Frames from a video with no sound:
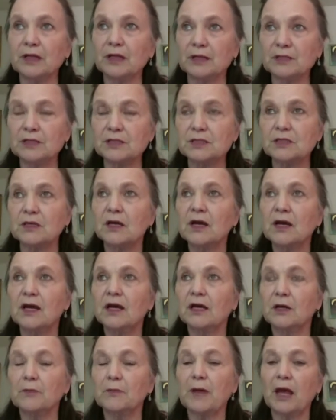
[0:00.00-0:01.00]
That's
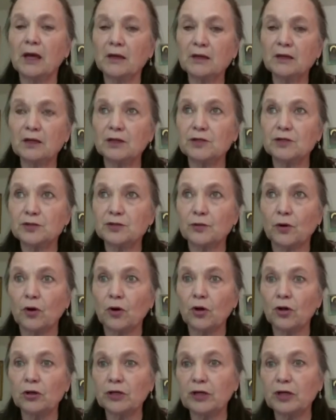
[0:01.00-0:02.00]
command,
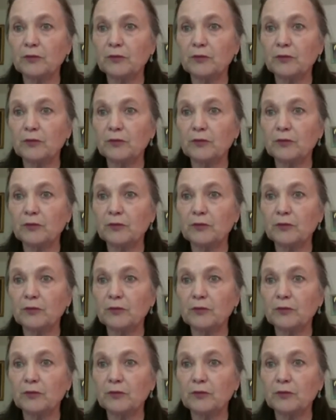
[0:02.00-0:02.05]
control,